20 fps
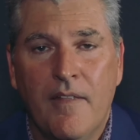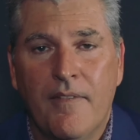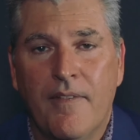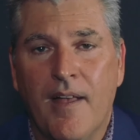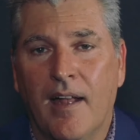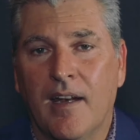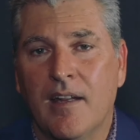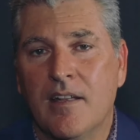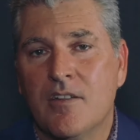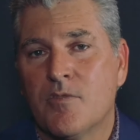
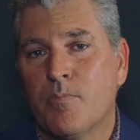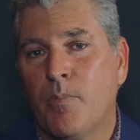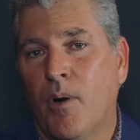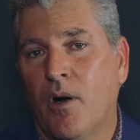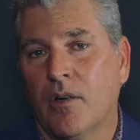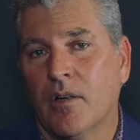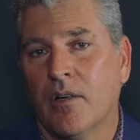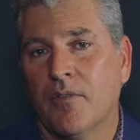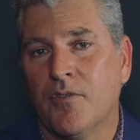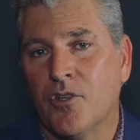That is
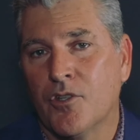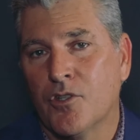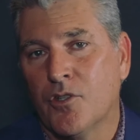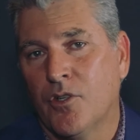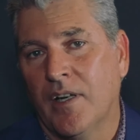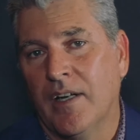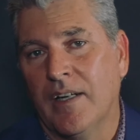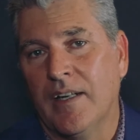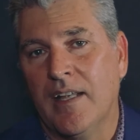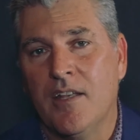part of your
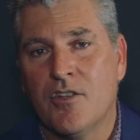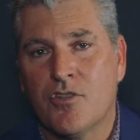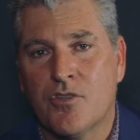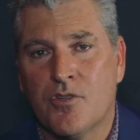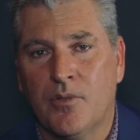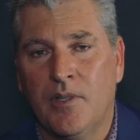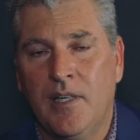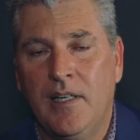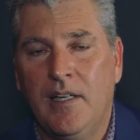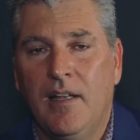credit
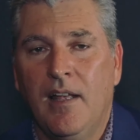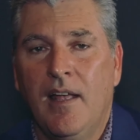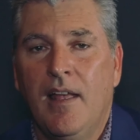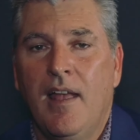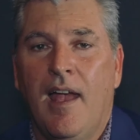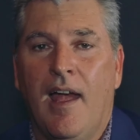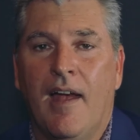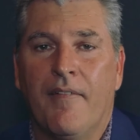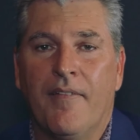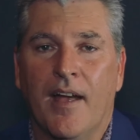history,
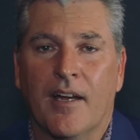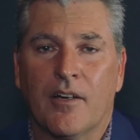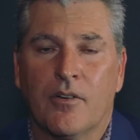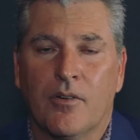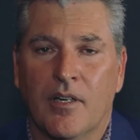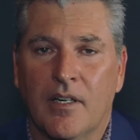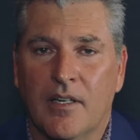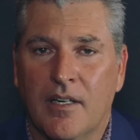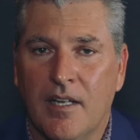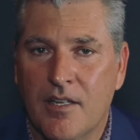and that
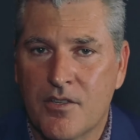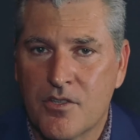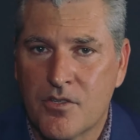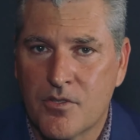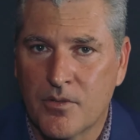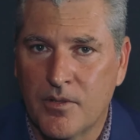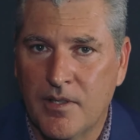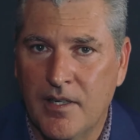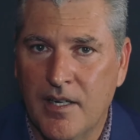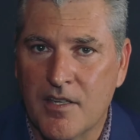credit
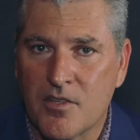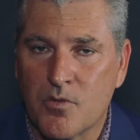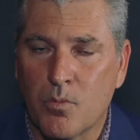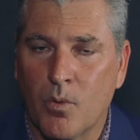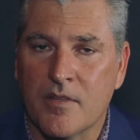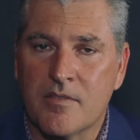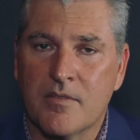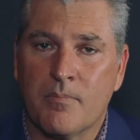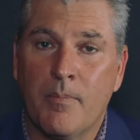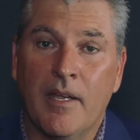history is
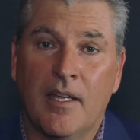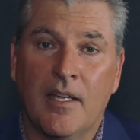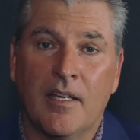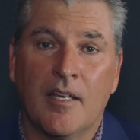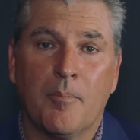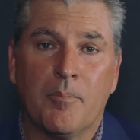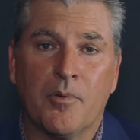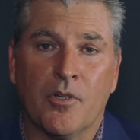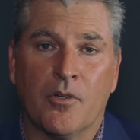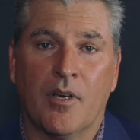what's
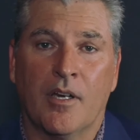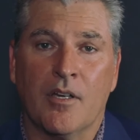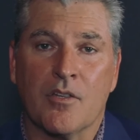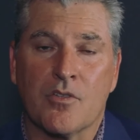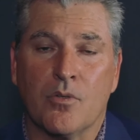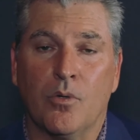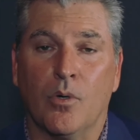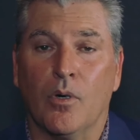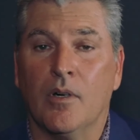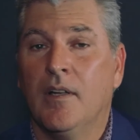making up your credit
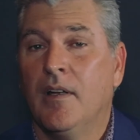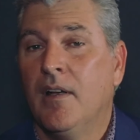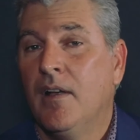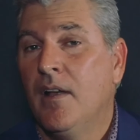score.